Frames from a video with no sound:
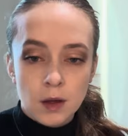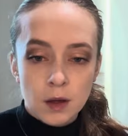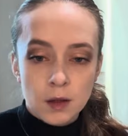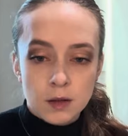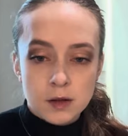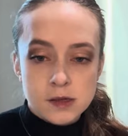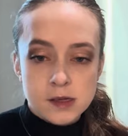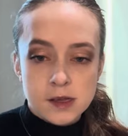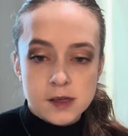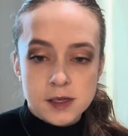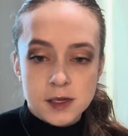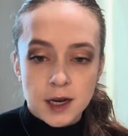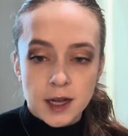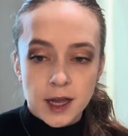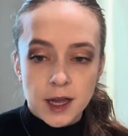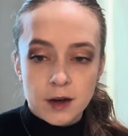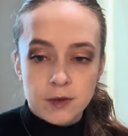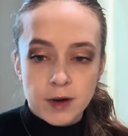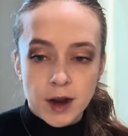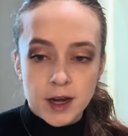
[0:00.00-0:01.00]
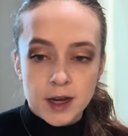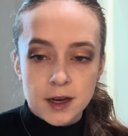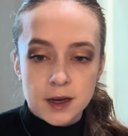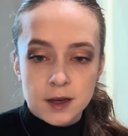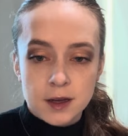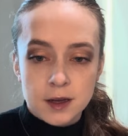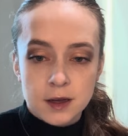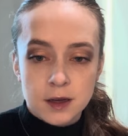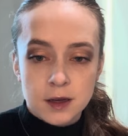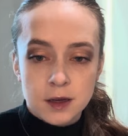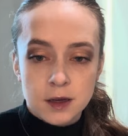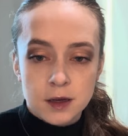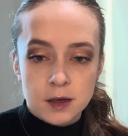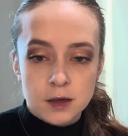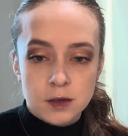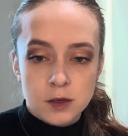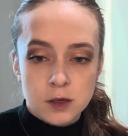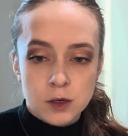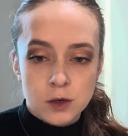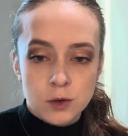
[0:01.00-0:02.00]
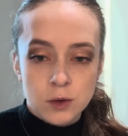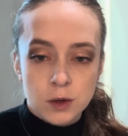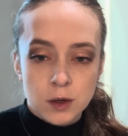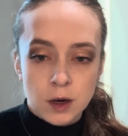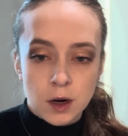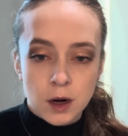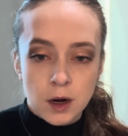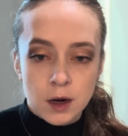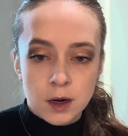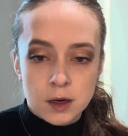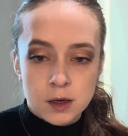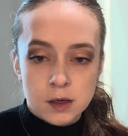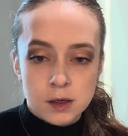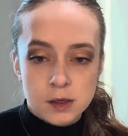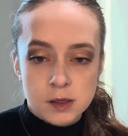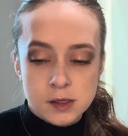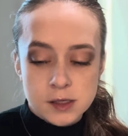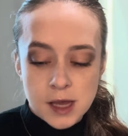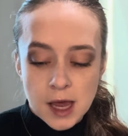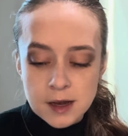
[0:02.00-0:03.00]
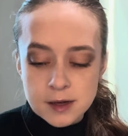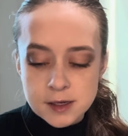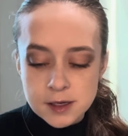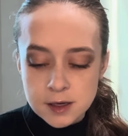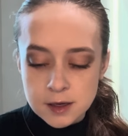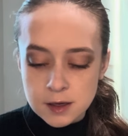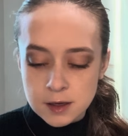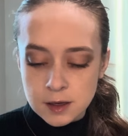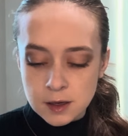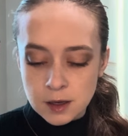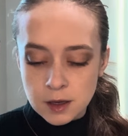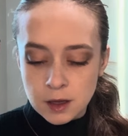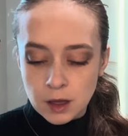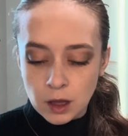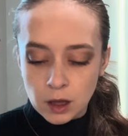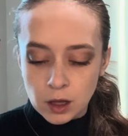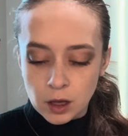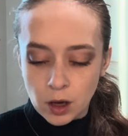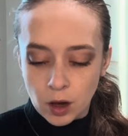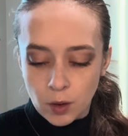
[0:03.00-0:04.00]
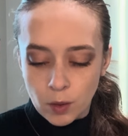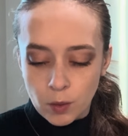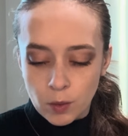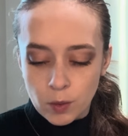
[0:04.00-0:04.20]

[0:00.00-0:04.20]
Let's listen again. Ready? 2, set, go.